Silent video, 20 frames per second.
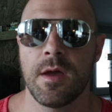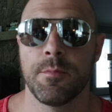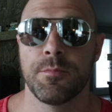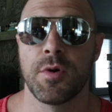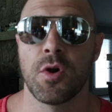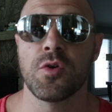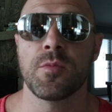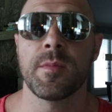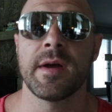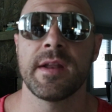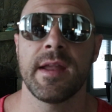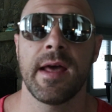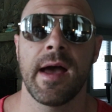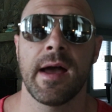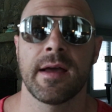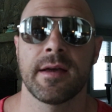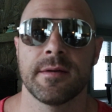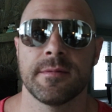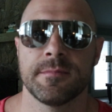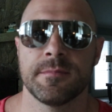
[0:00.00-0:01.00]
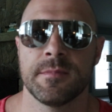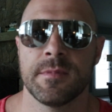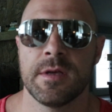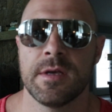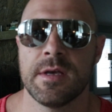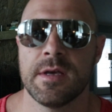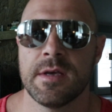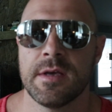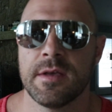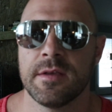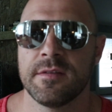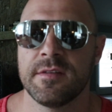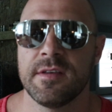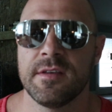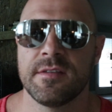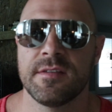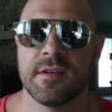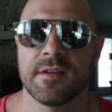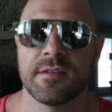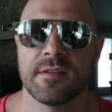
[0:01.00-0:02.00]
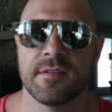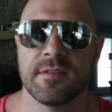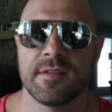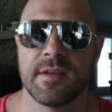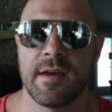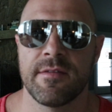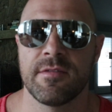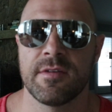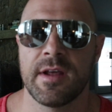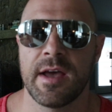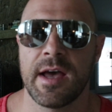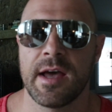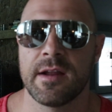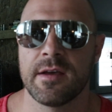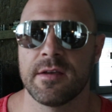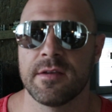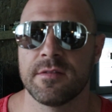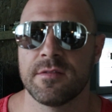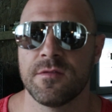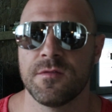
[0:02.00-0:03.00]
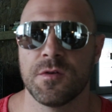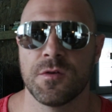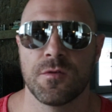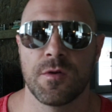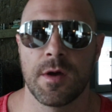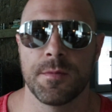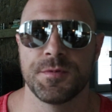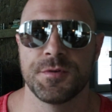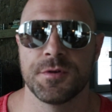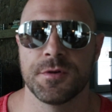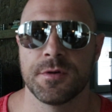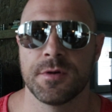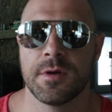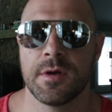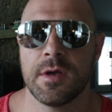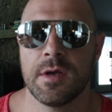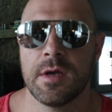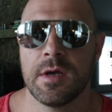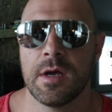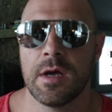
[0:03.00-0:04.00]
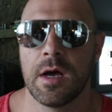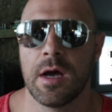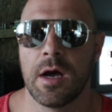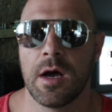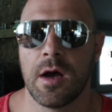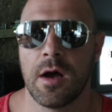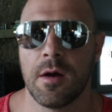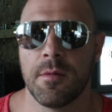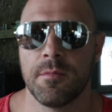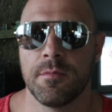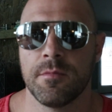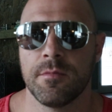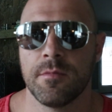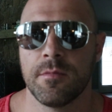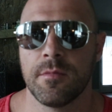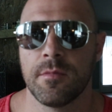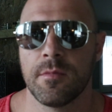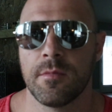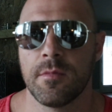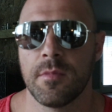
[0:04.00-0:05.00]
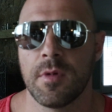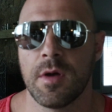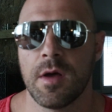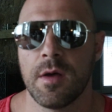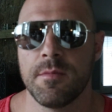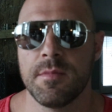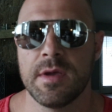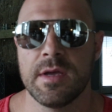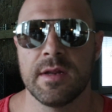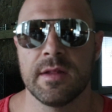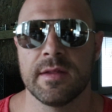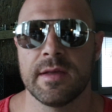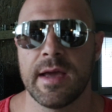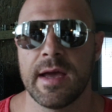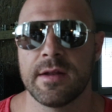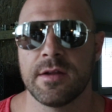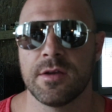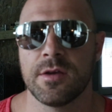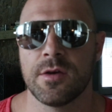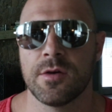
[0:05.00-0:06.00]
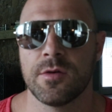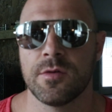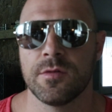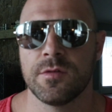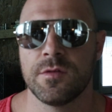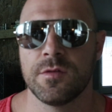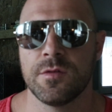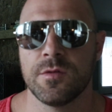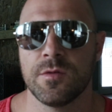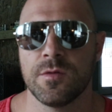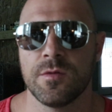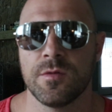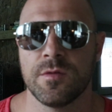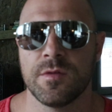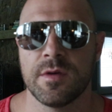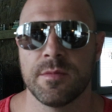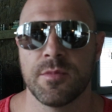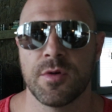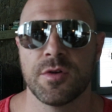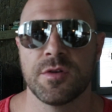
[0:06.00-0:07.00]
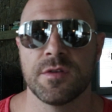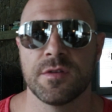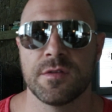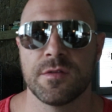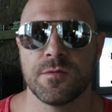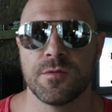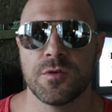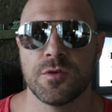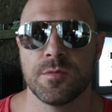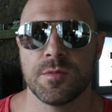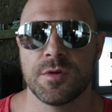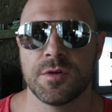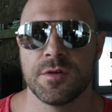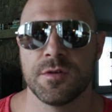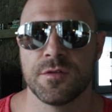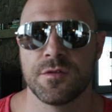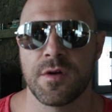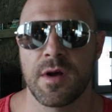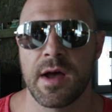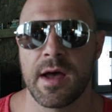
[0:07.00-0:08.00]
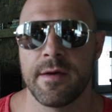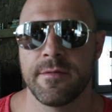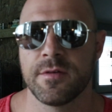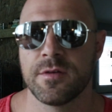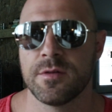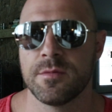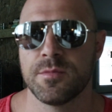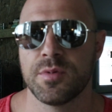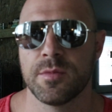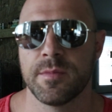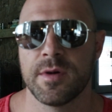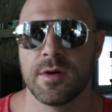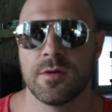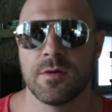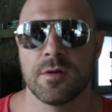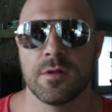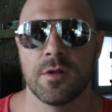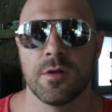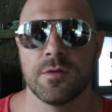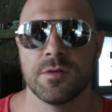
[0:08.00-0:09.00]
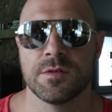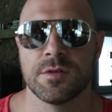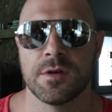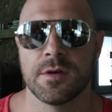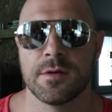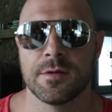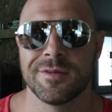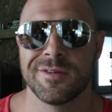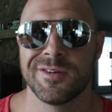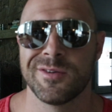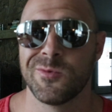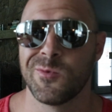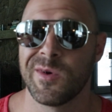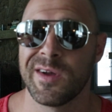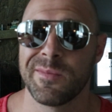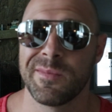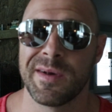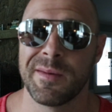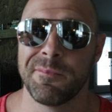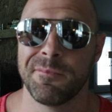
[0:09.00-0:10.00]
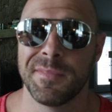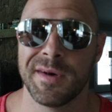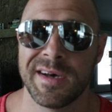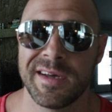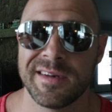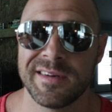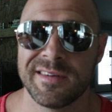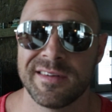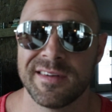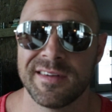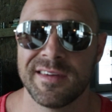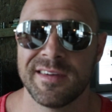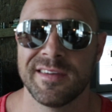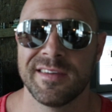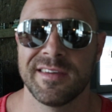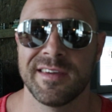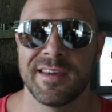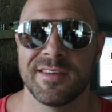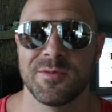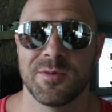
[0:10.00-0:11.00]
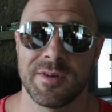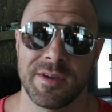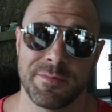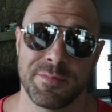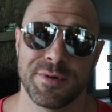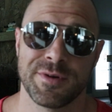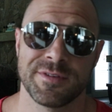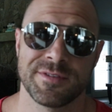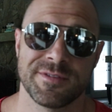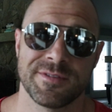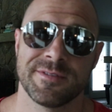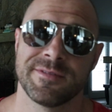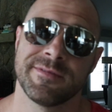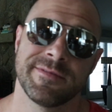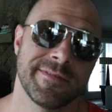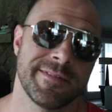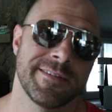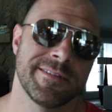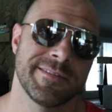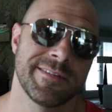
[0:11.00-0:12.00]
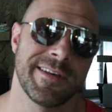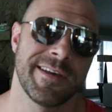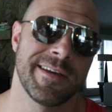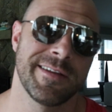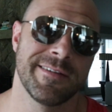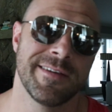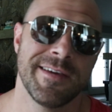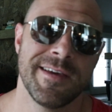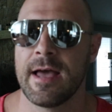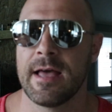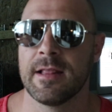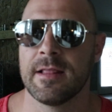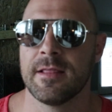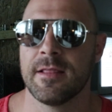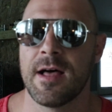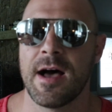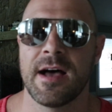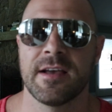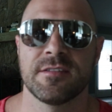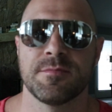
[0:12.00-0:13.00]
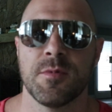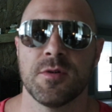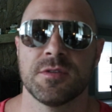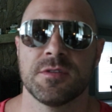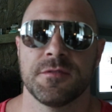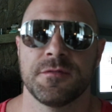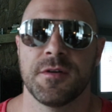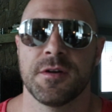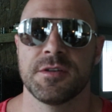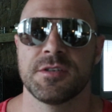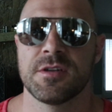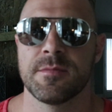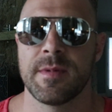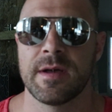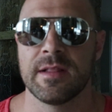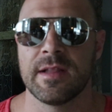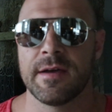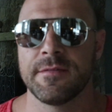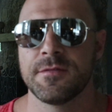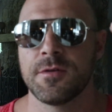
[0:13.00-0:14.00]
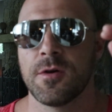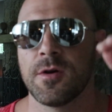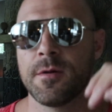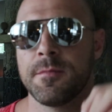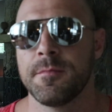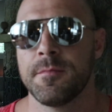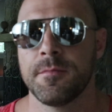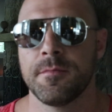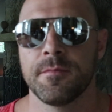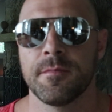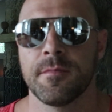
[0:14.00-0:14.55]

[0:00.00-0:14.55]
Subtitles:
broke my neck. C6 and 7 had a severe rupture. Immediately had to go to the emergency room. Couldn't drive, couldn't put my own clothes on, couldn't wipe my butt. You guys want to get personal? There's that. Lost most of the function of my left arm,